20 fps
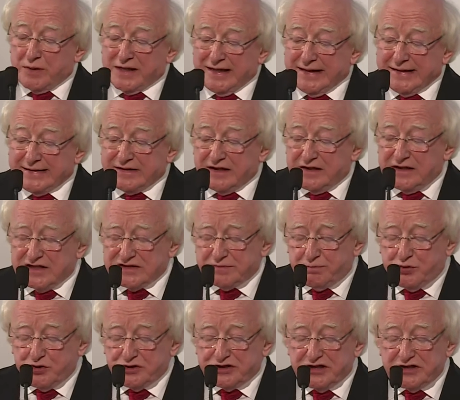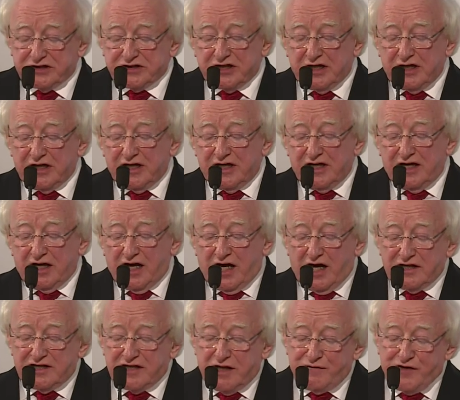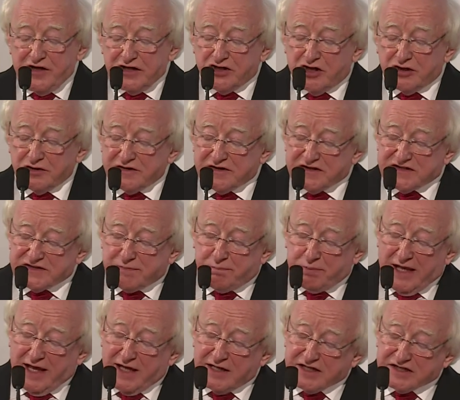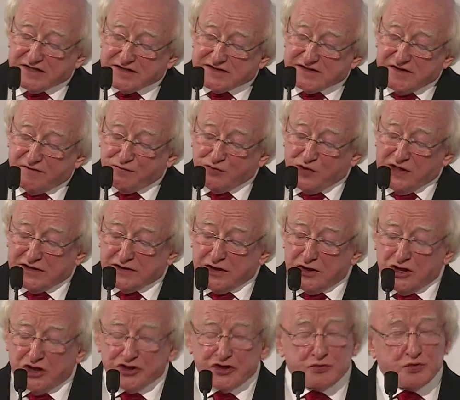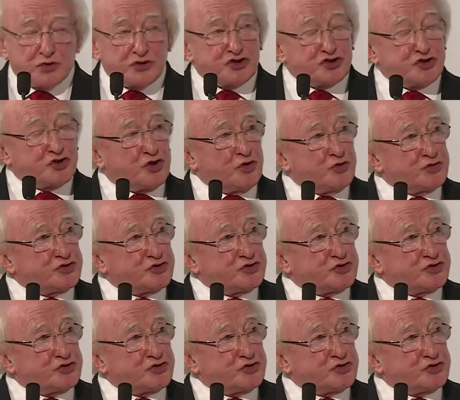Swearingen has put it, are living on this planet as if we had another one to